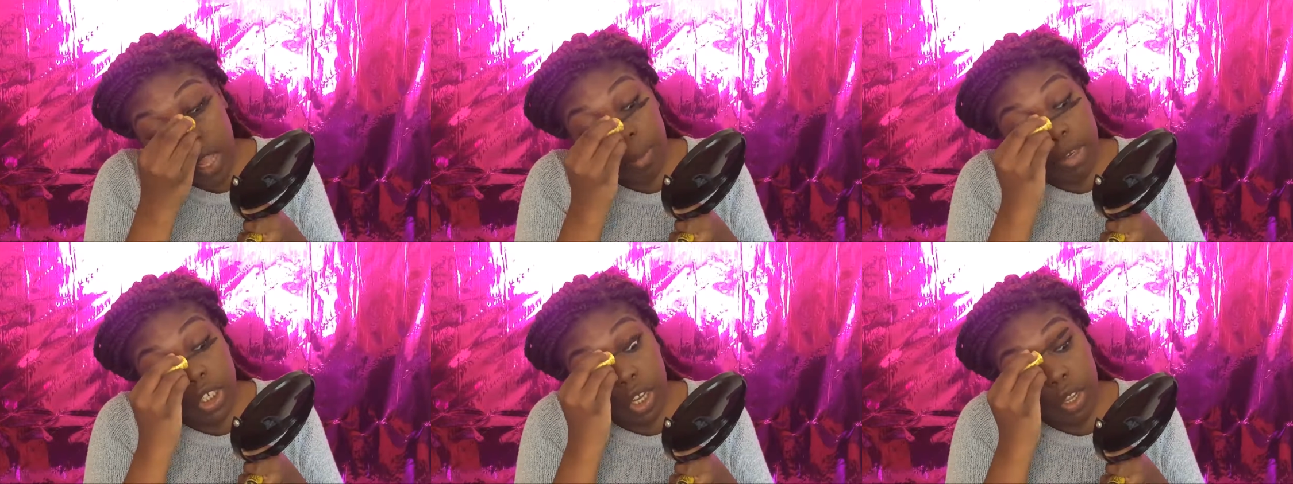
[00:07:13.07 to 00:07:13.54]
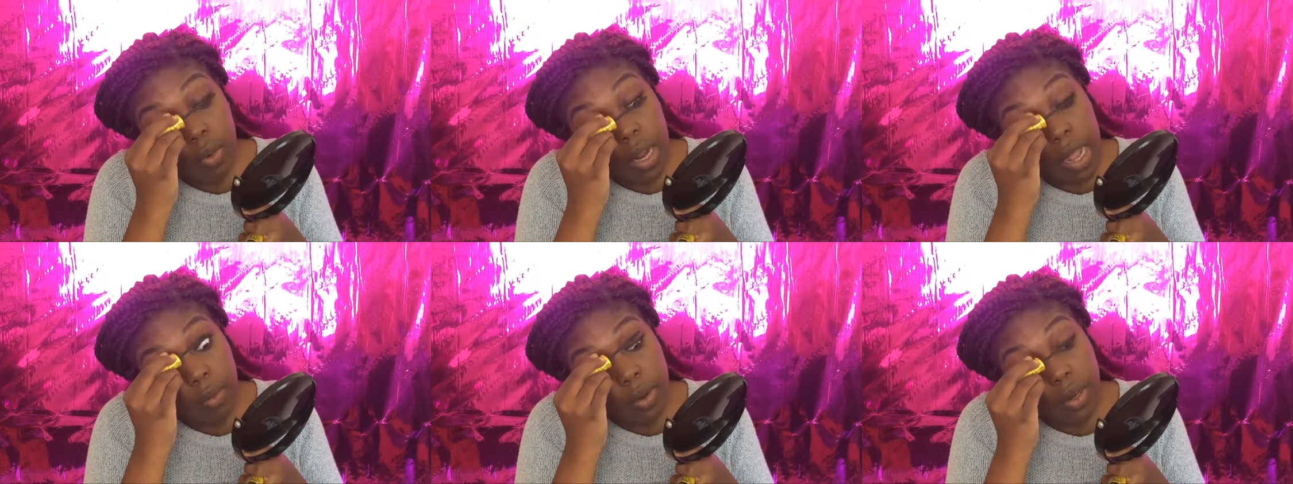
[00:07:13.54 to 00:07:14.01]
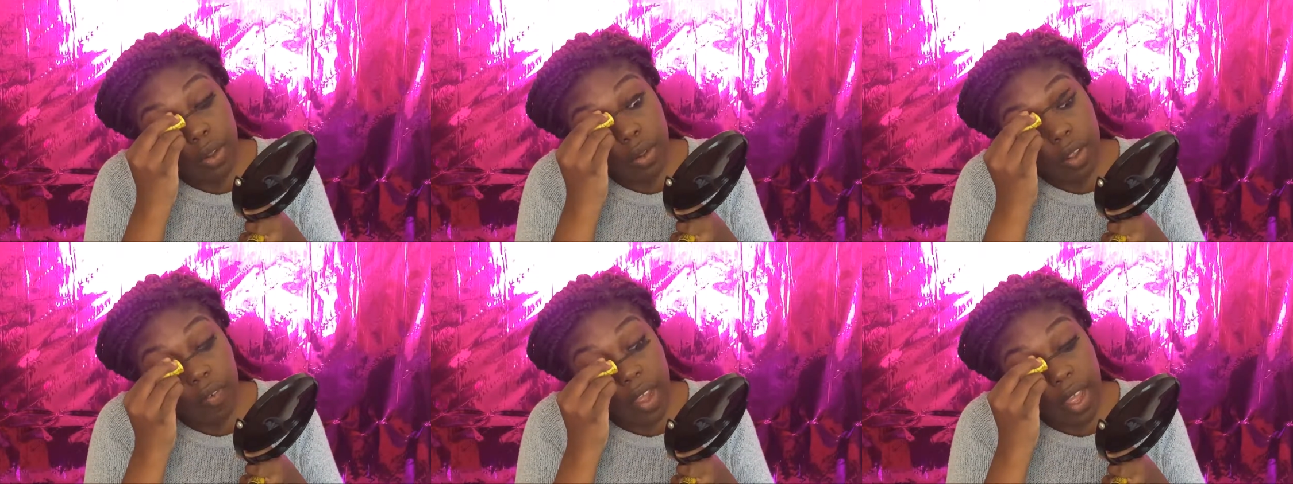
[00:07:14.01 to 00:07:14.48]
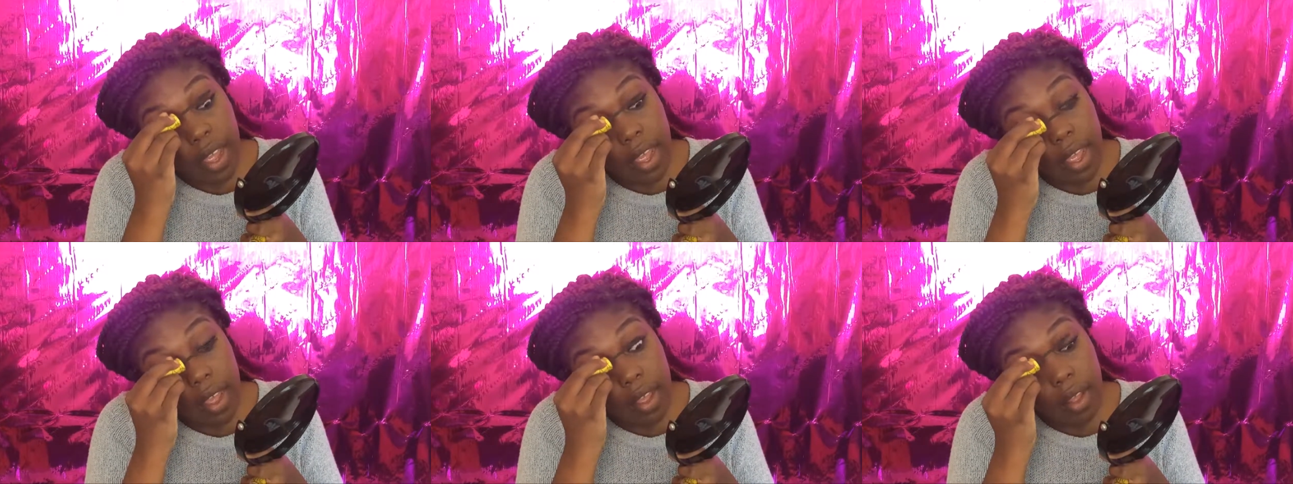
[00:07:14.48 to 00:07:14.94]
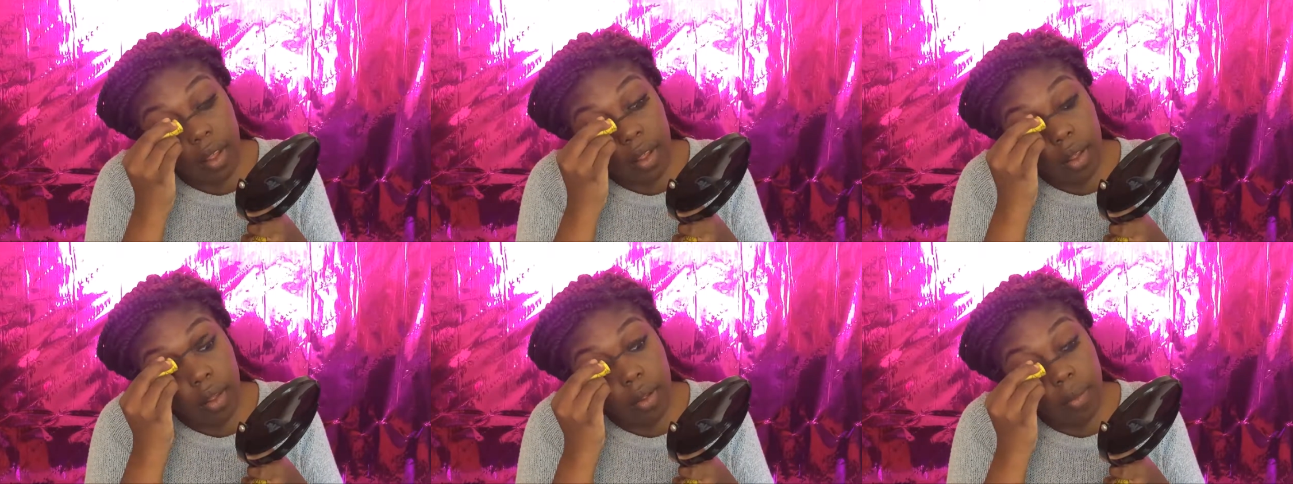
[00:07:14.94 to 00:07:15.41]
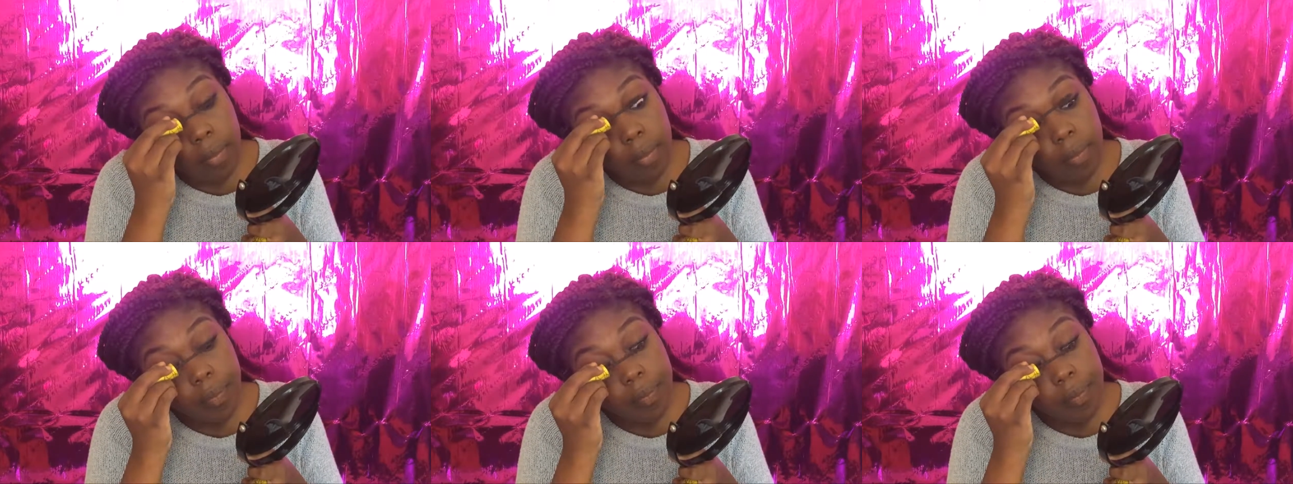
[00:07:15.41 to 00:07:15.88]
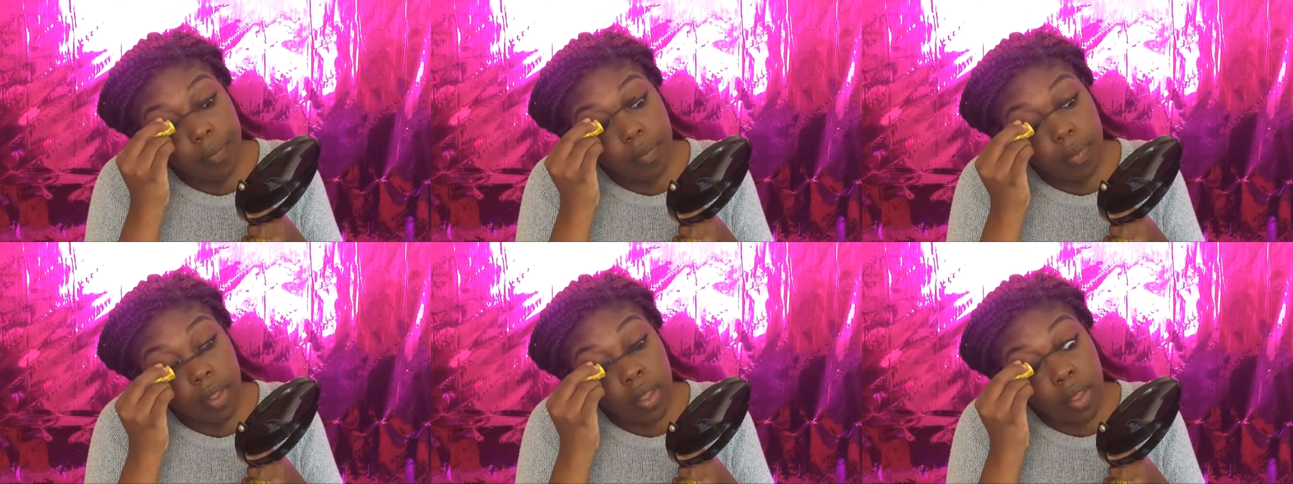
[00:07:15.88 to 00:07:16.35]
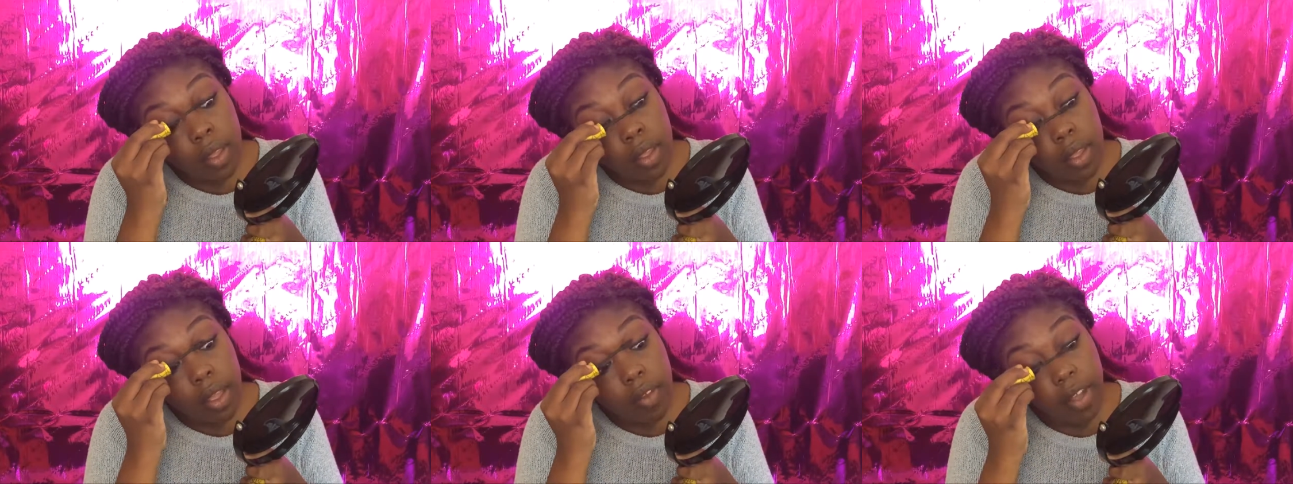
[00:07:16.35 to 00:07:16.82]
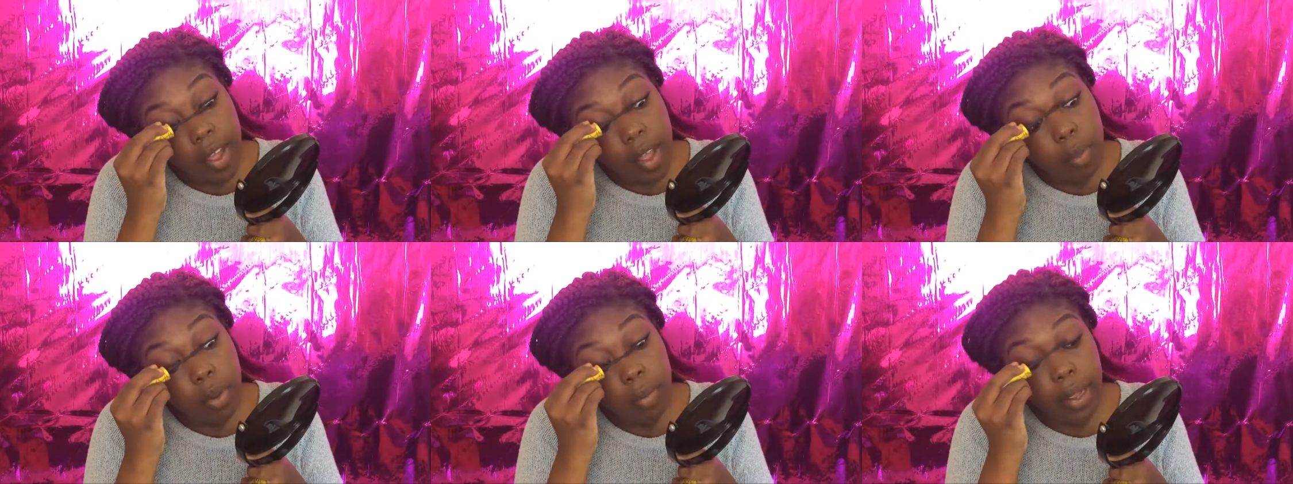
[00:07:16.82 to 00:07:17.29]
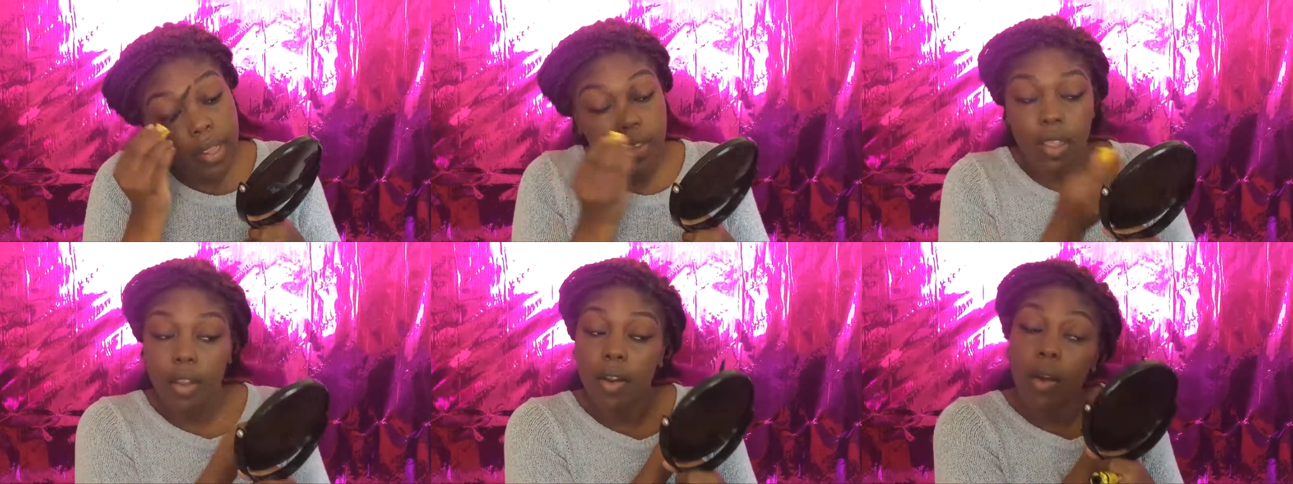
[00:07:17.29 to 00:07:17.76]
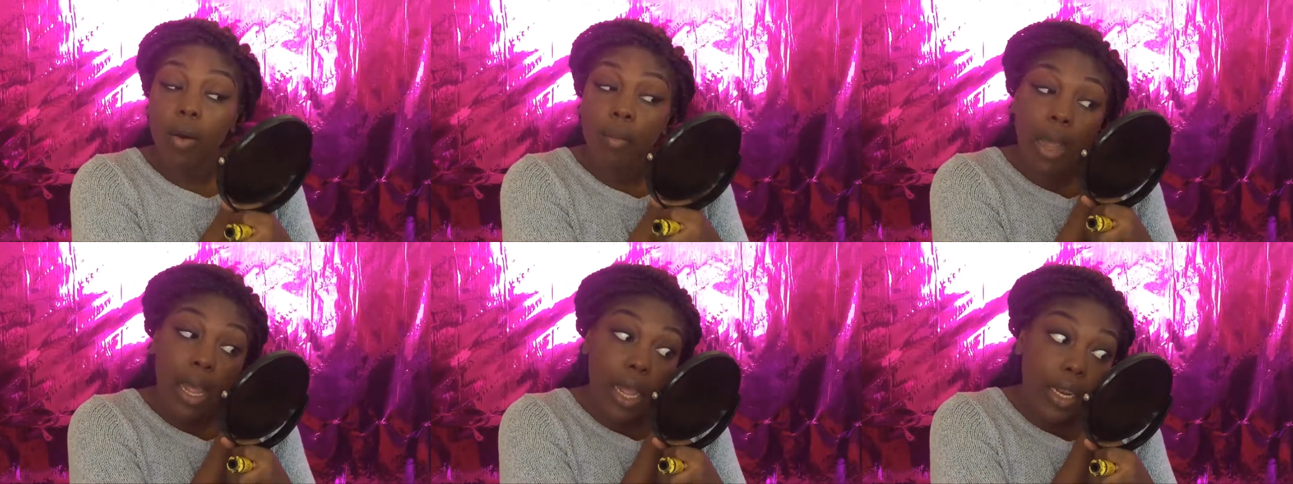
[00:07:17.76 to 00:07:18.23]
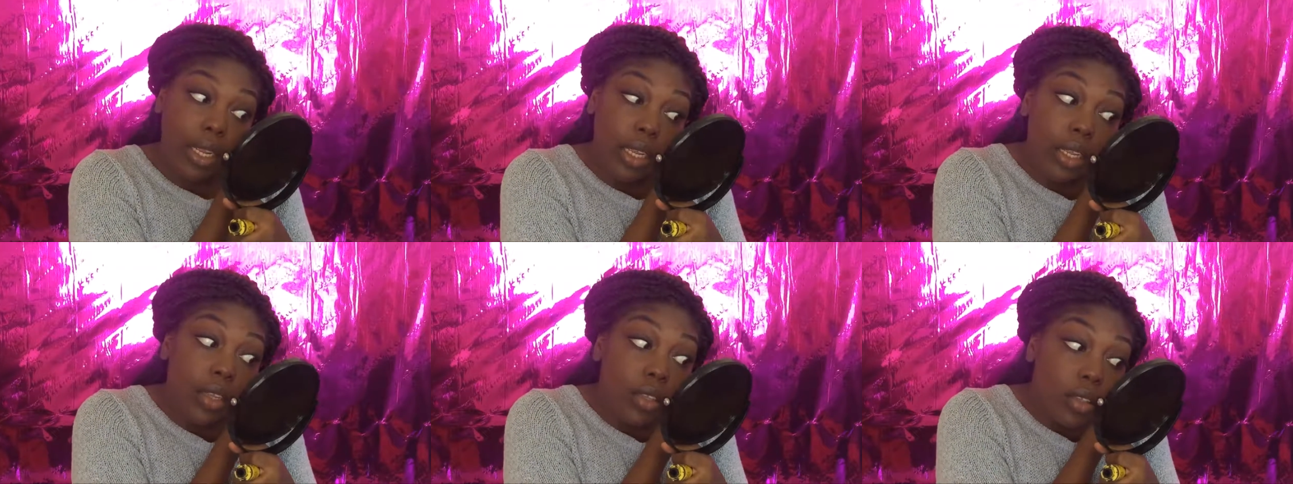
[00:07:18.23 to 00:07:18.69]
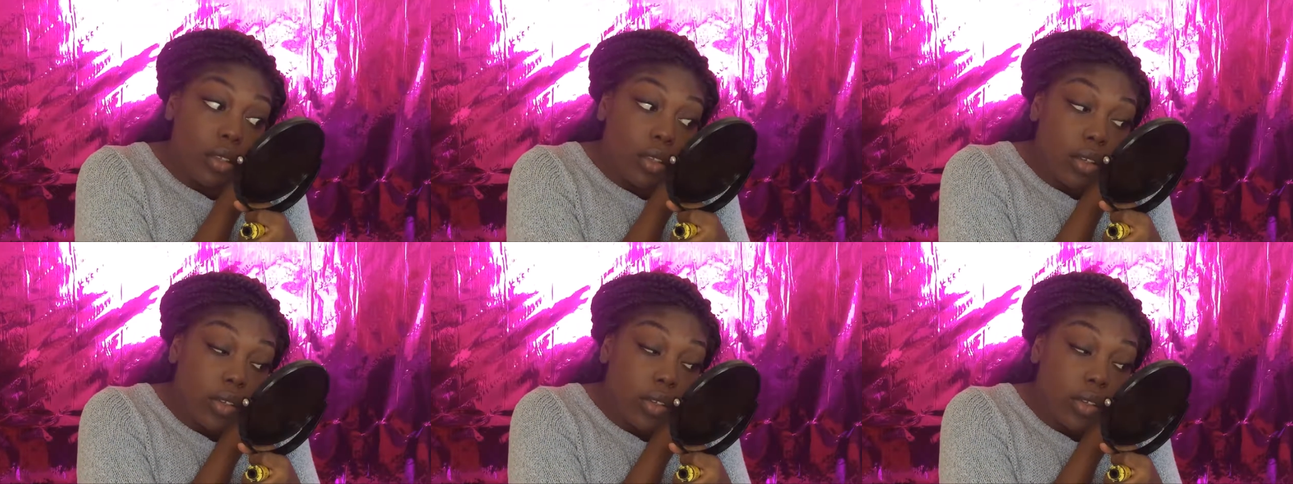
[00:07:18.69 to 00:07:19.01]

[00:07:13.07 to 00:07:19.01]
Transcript: I'm gonna show you what I would do if I had um if I had put mascara on my eyelids,